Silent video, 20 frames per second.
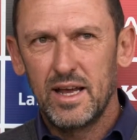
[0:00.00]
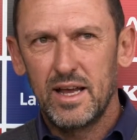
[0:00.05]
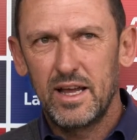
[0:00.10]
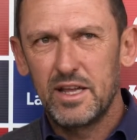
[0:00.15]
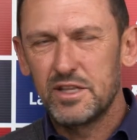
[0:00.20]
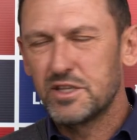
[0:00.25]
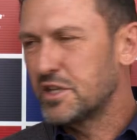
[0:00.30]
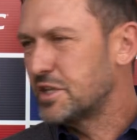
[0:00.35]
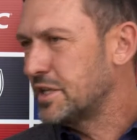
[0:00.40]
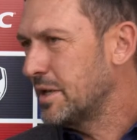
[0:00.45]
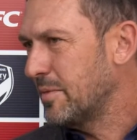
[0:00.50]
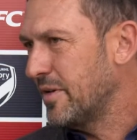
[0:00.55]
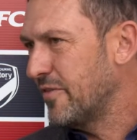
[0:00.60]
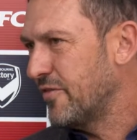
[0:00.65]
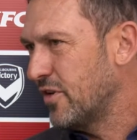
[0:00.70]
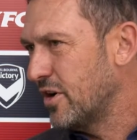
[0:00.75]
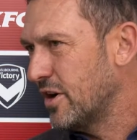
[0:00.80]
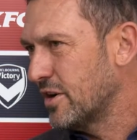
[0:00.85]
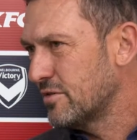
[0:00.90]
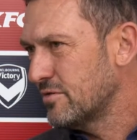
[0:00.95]
it's a
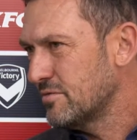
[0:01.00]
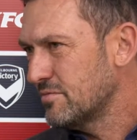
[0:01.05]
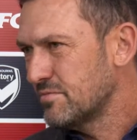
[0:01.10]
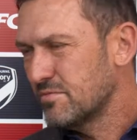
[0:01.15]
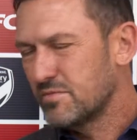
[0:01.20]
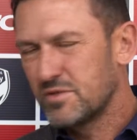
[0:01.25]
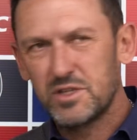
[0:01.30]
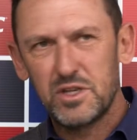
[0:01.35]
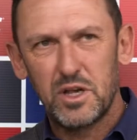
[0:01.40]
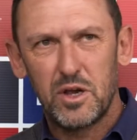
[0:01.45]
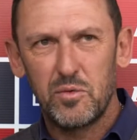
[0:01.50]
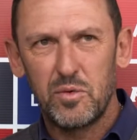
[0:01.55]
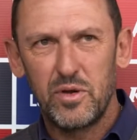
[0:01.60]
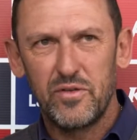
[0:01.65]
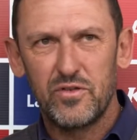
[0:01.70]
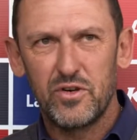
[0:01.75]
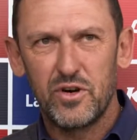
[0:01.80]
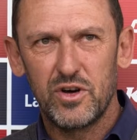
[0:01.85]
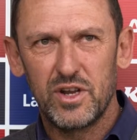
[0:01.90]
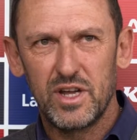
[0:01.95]
semi-final. So
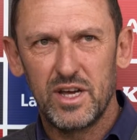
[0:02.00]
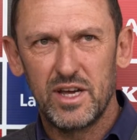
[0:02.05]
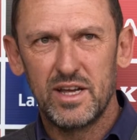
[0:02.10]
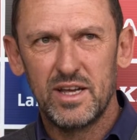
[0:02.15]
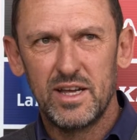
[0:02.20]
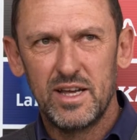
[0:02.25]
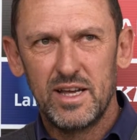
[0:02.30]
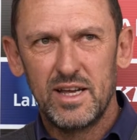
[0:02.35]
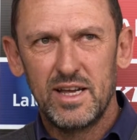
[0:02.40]
we've got to